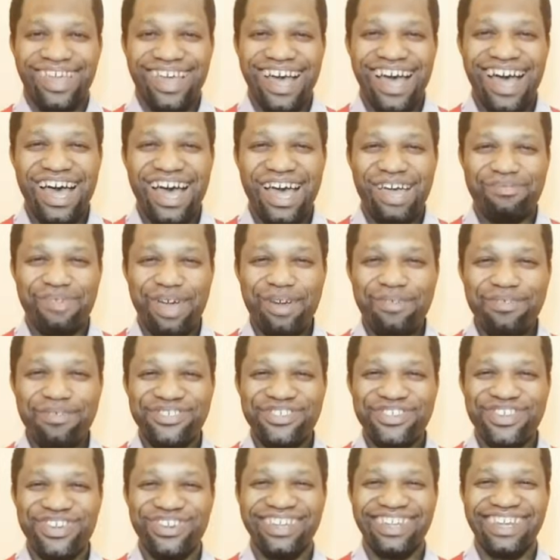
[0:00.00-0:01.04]
Hi, my name
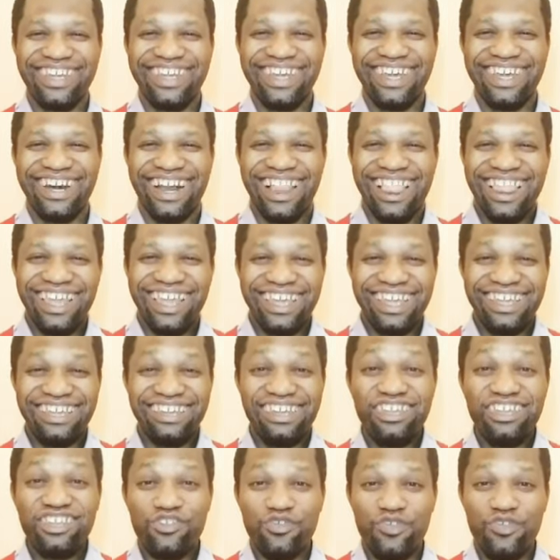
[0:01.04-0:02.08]
is Sunday. In
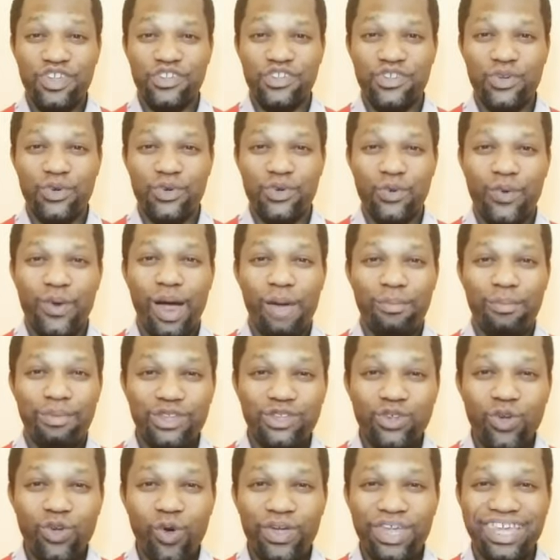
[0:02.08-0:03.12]
this video, I'll be
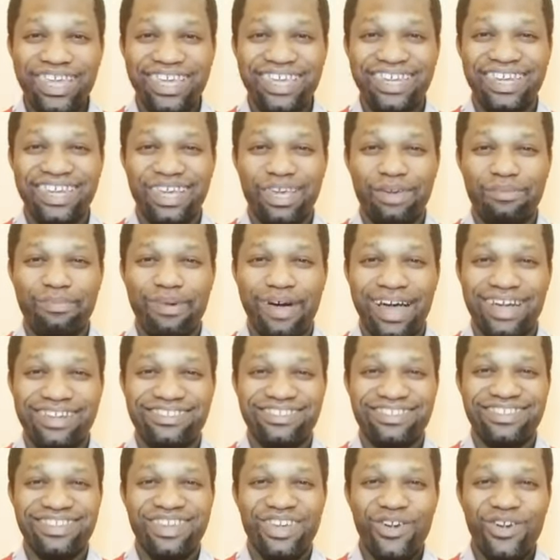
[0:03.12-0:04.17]
talking
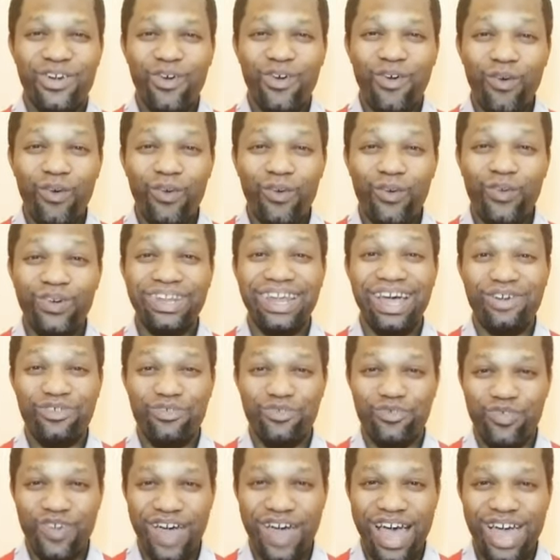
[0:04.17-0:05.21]
about
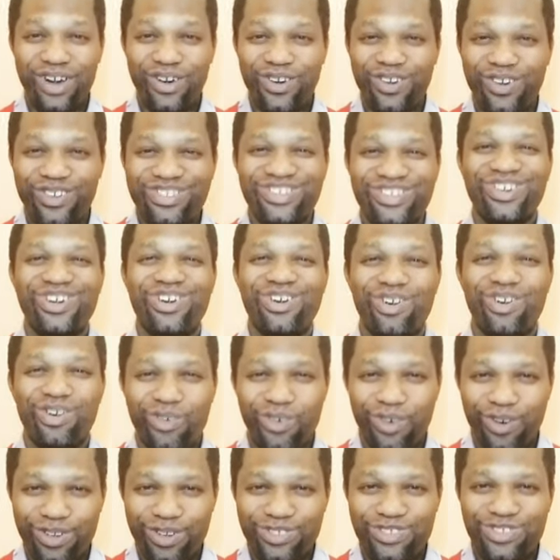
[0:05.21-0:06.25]
coronavirus
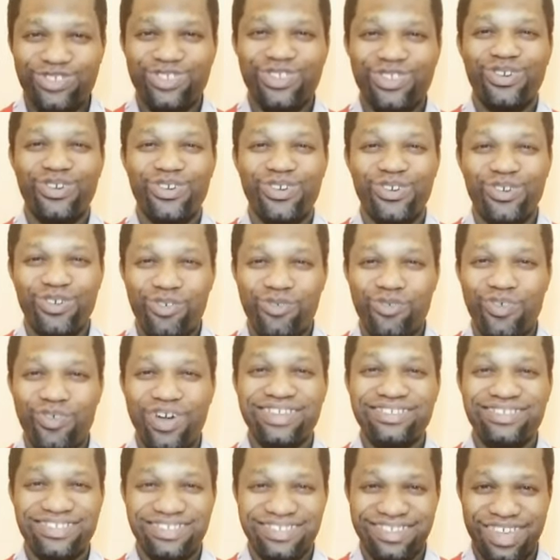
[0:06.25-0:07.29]

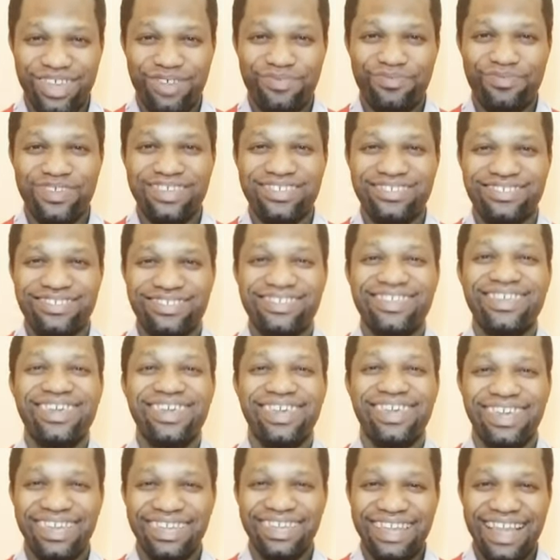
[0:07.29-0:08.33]
crossover service
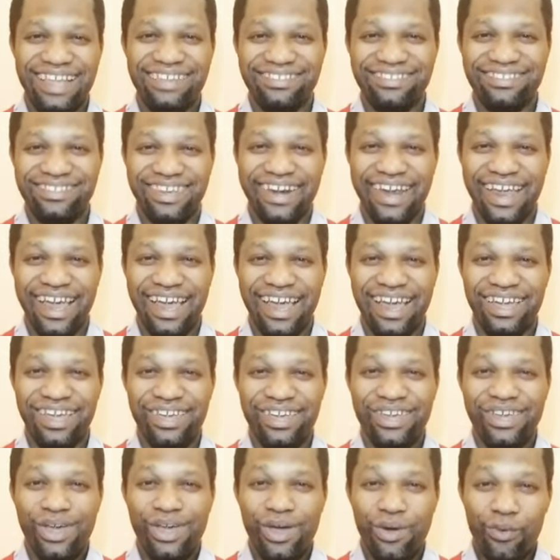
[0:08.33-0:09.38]
in Nigeria,
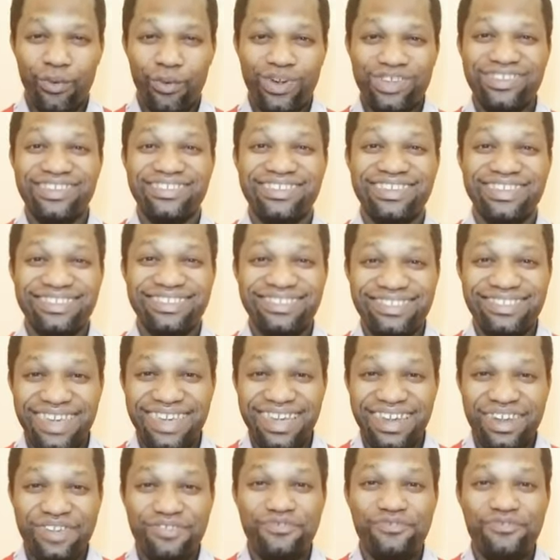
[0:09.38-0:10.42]
which is the
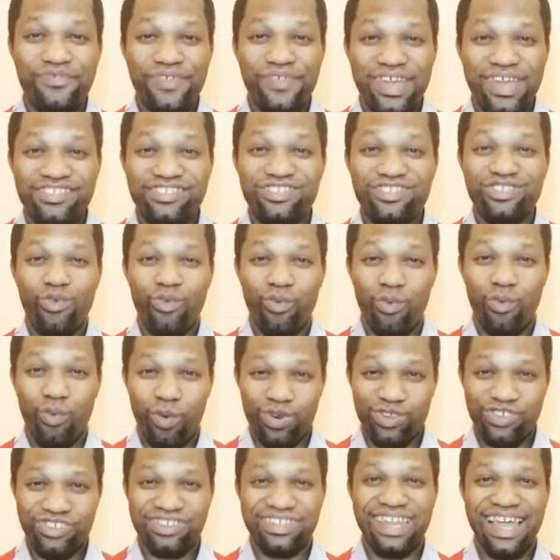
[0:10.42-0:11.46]
31st
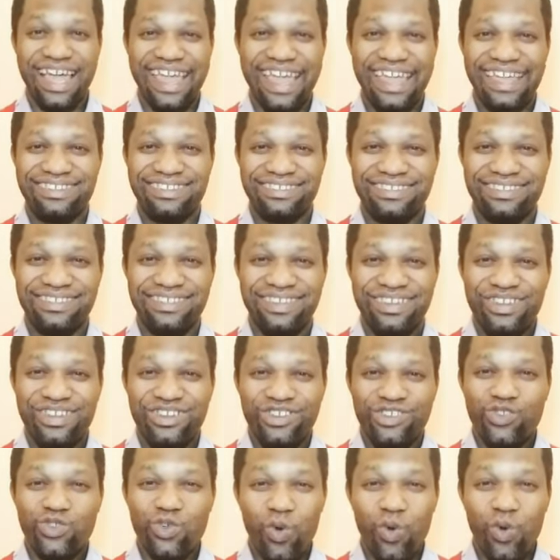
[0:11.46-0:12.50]
worst night.
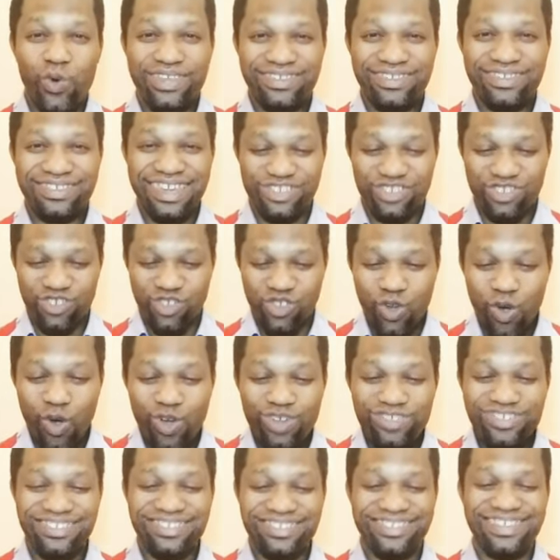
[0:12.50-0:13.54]
So it says
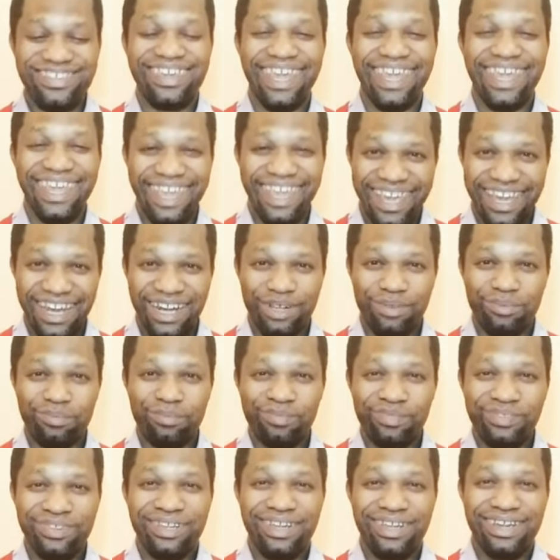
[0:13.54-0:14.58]
just in
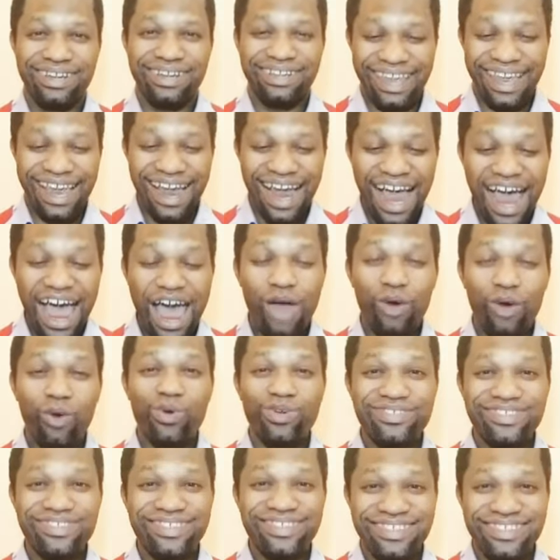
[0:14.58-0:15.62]
the
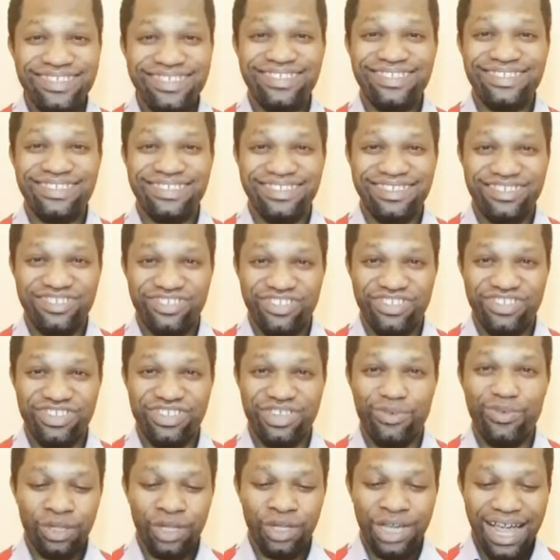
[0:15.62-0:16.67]

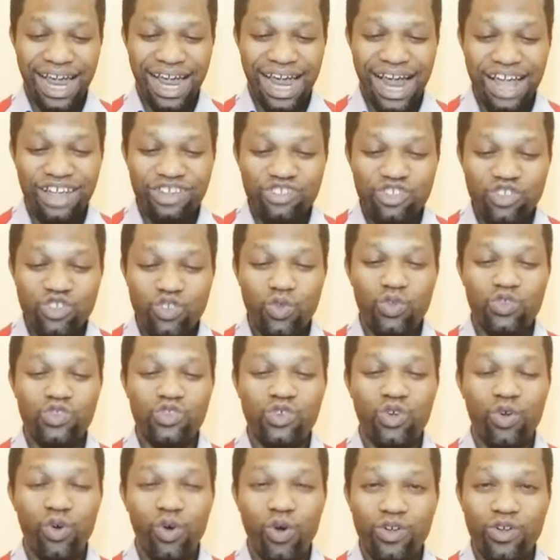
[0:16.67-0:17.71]
RCCG
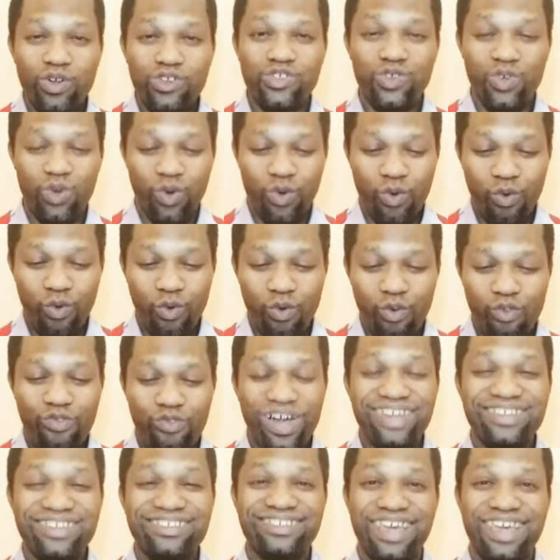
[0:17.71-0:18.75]
cancels
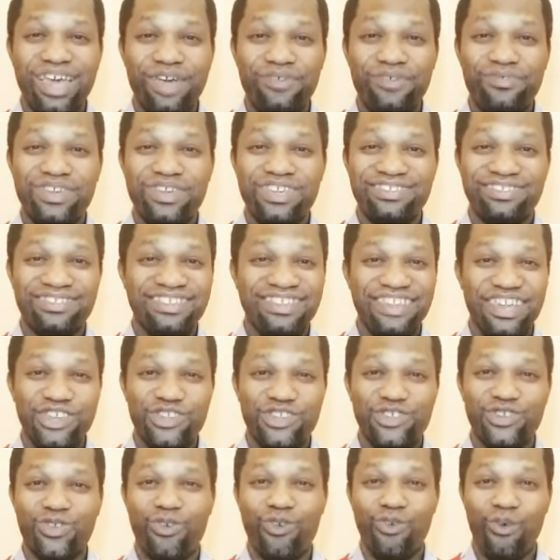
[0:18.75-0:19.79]
crossover service
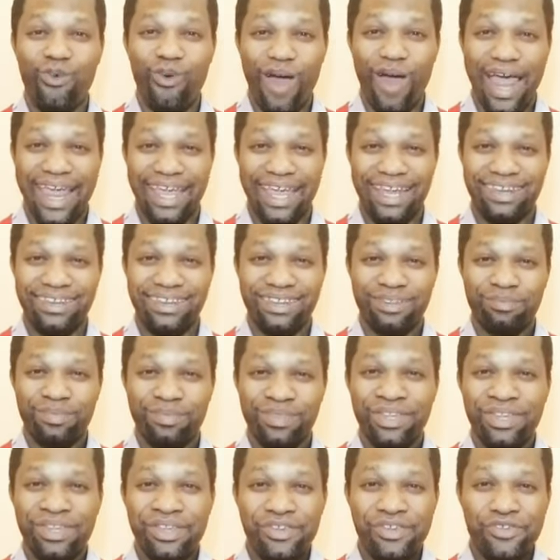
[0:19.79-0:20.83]
nationwide.
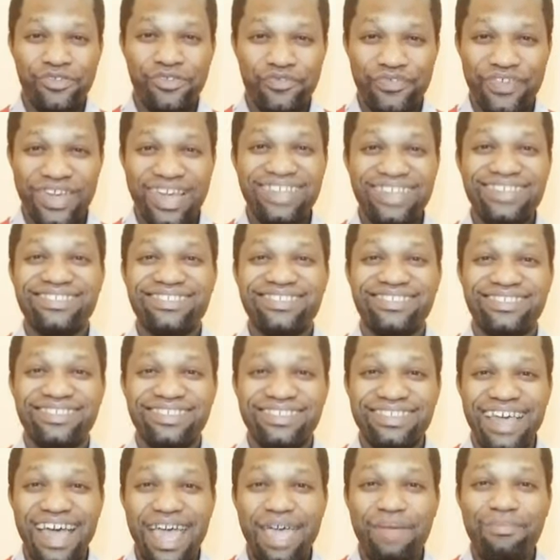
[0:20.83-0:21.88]

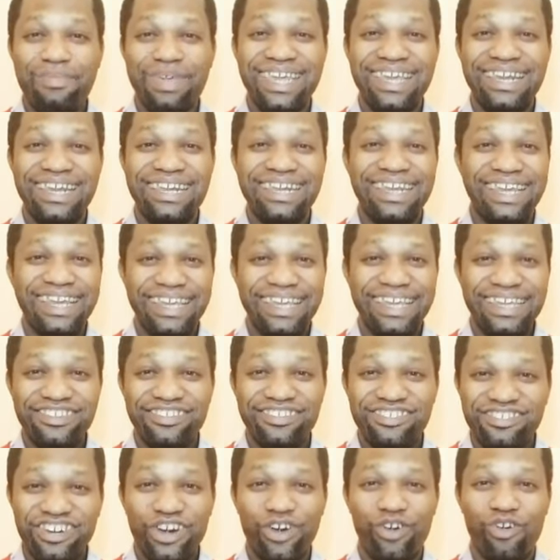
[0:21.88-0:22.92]
First time in the
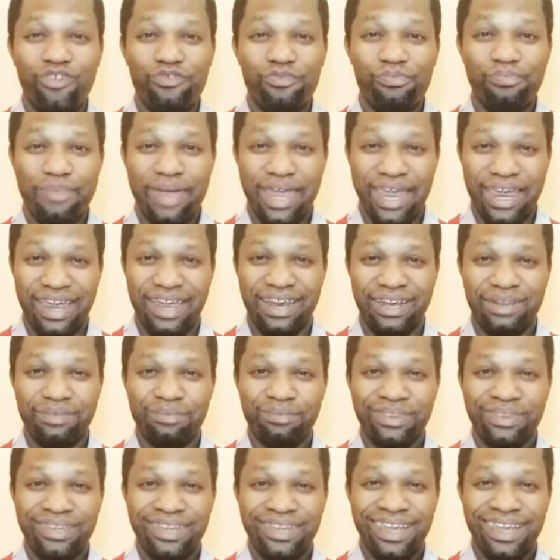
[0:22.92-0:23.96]
history of men
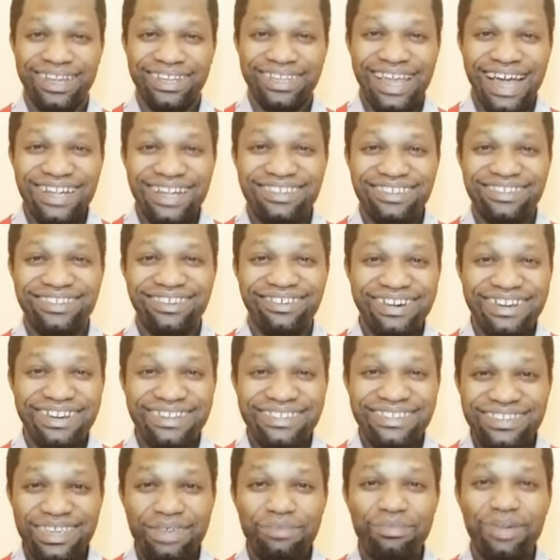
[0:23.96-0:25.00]
that
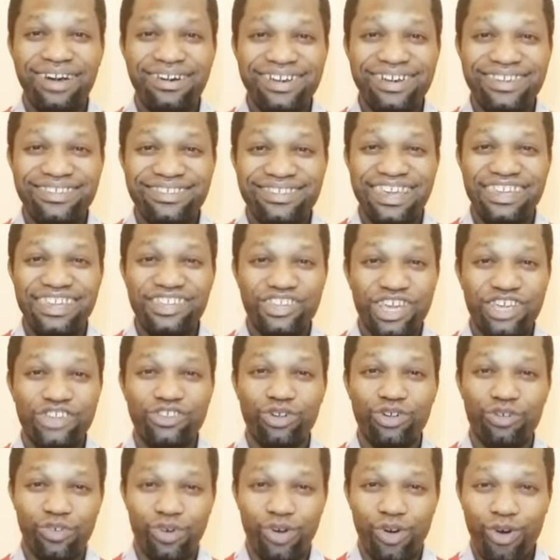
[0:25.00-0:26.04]
Redeemed Christian
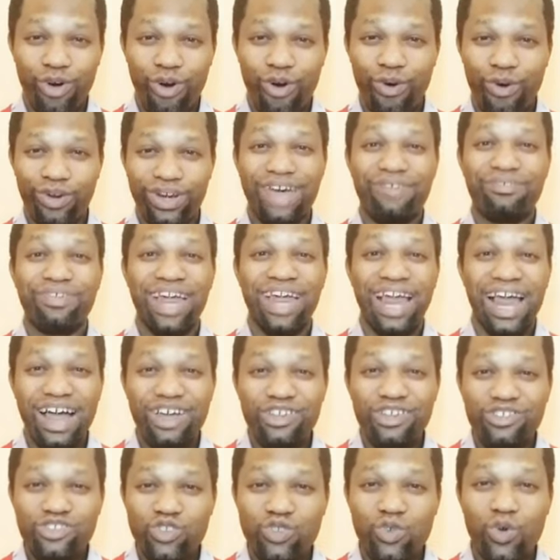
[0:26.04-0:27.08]
Church of God have
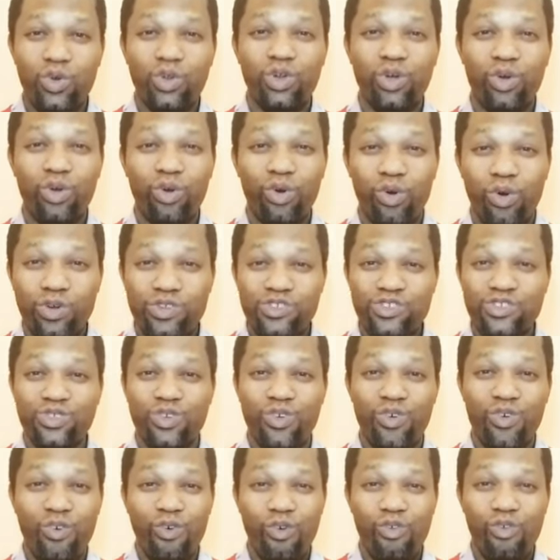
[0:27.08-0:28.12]
canceled
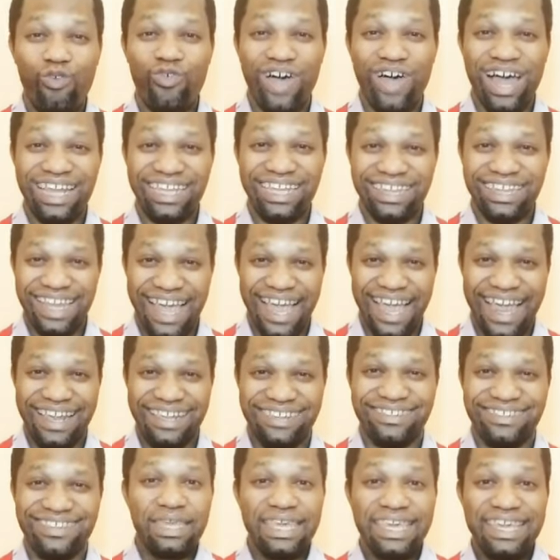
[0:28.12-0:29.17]
crossover
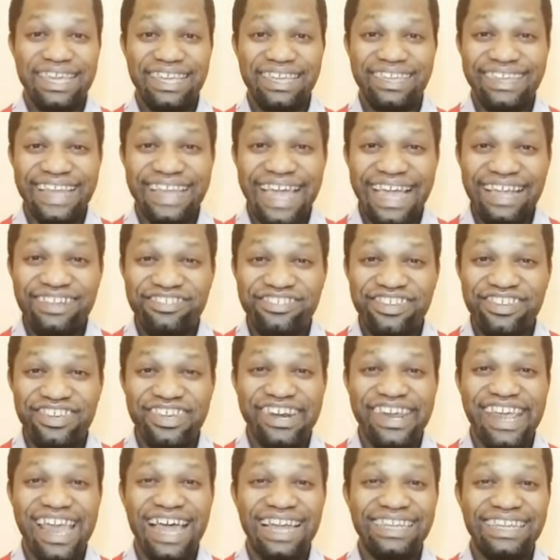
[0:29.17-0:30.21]
night in
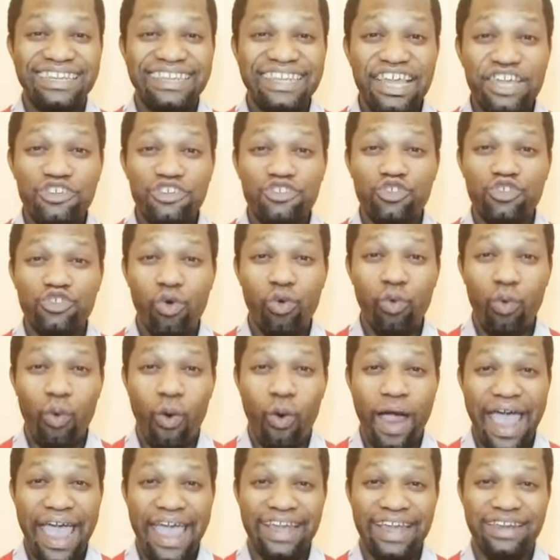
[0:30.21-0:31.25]
Nigeria
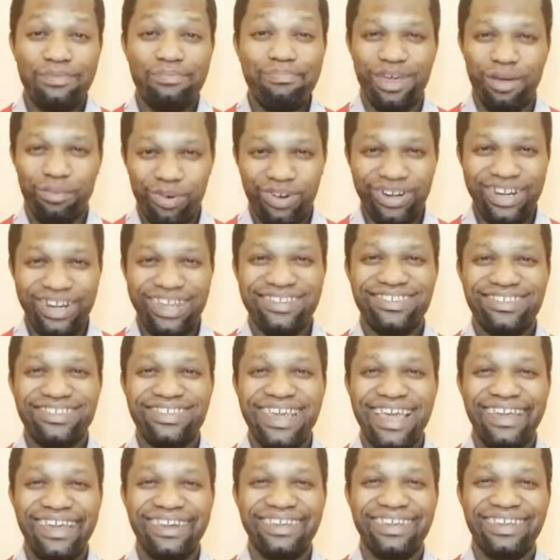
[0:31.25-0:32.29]
nationwide, but they
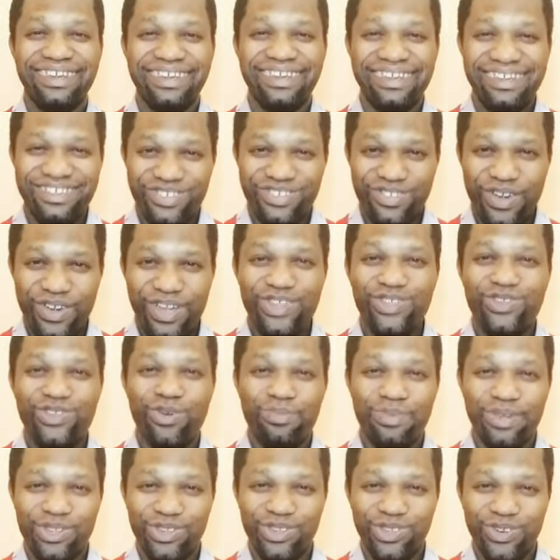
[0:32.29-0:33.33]
said it's going to
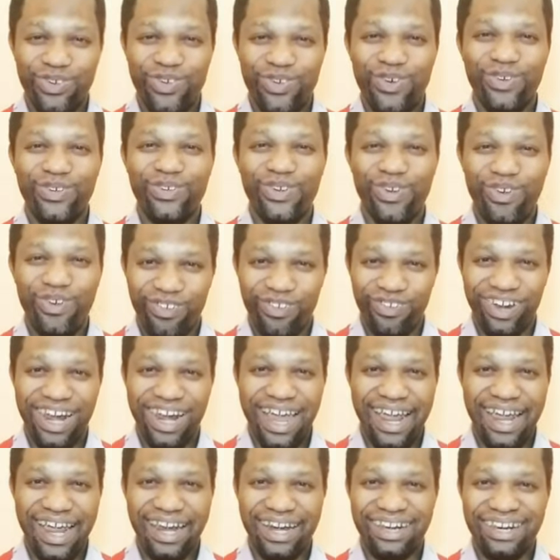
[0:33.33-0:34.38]
be done
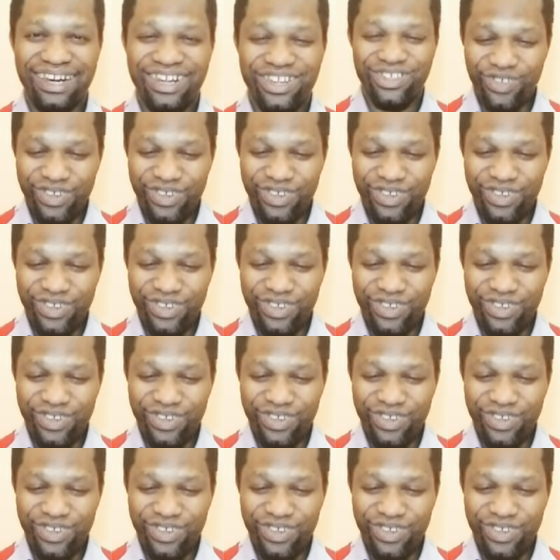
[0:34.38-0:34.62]
online.